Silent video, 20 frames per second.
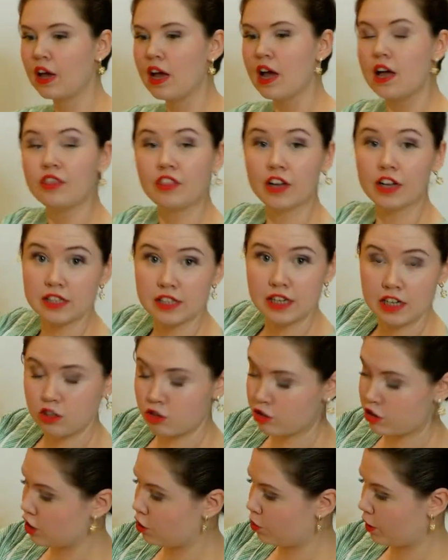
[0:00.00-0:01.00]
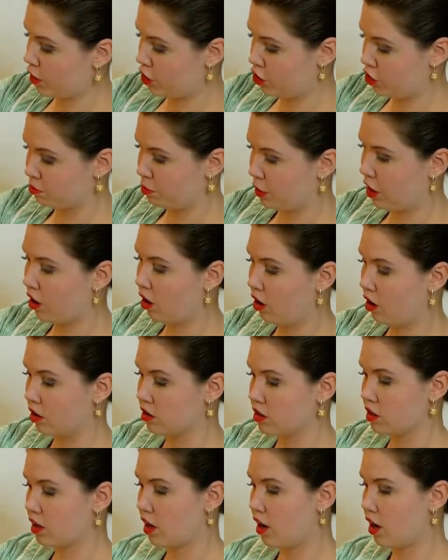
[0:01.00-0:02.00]
That's an interesting question
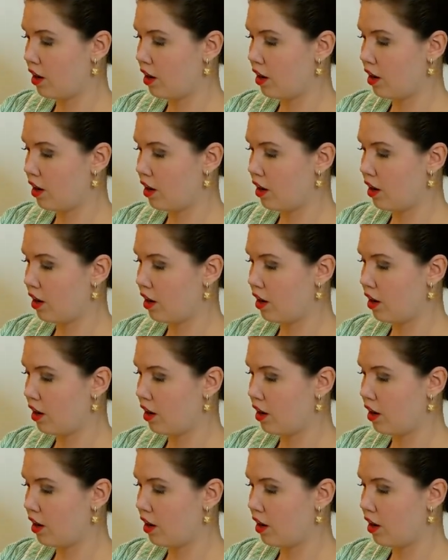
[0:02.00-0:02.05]
because